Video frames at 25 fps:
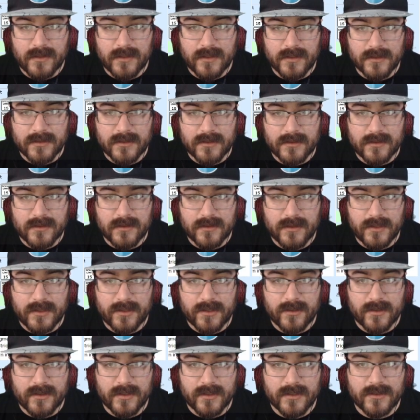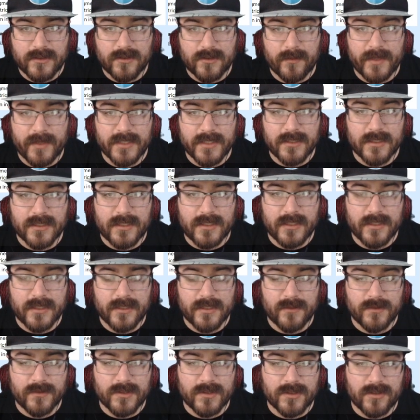it's literally so
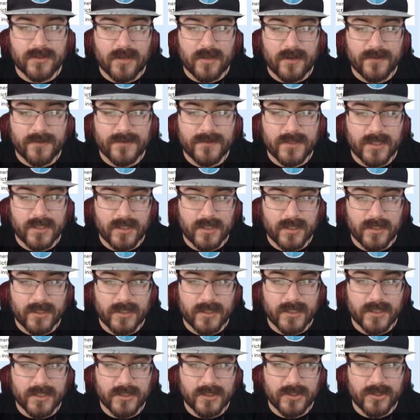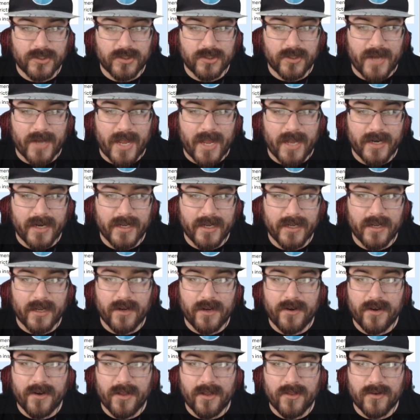basically with a soft turn is you're adding
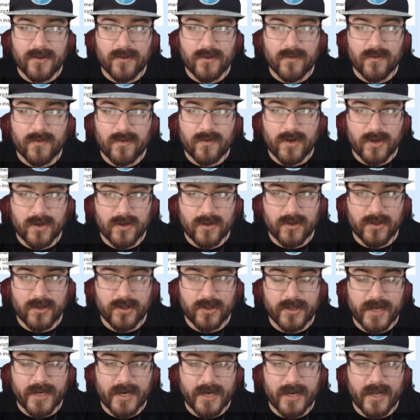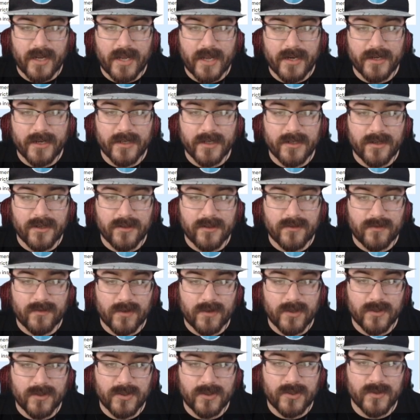another road. You're not adding another
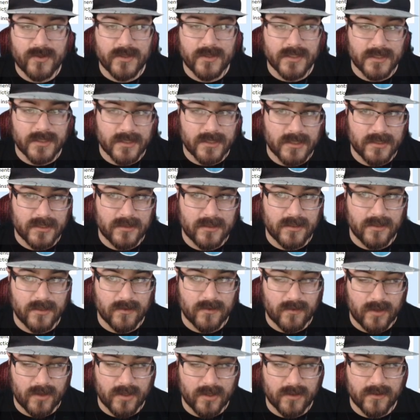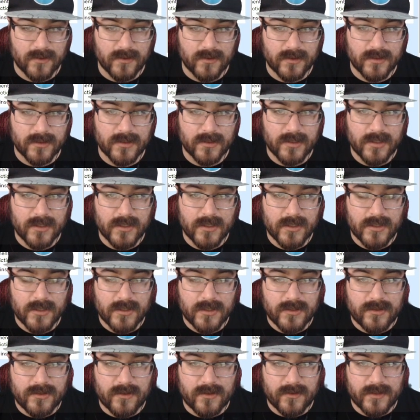road to an existing road.
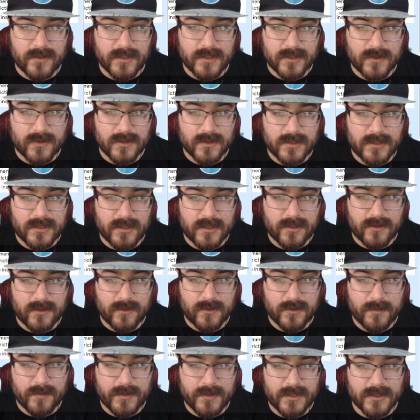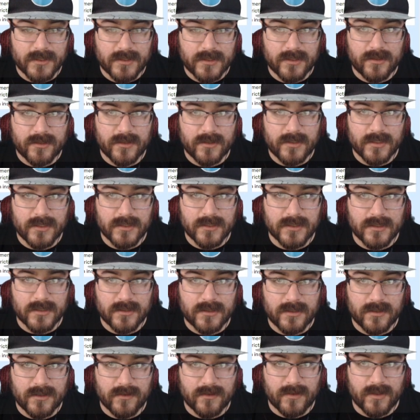So this would be considered
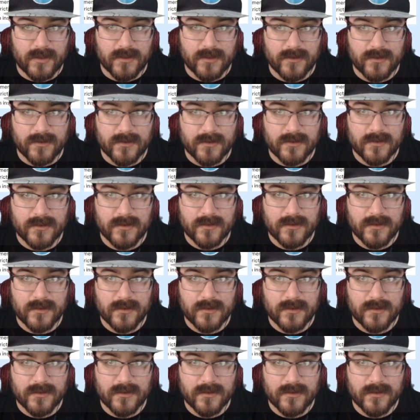existing road.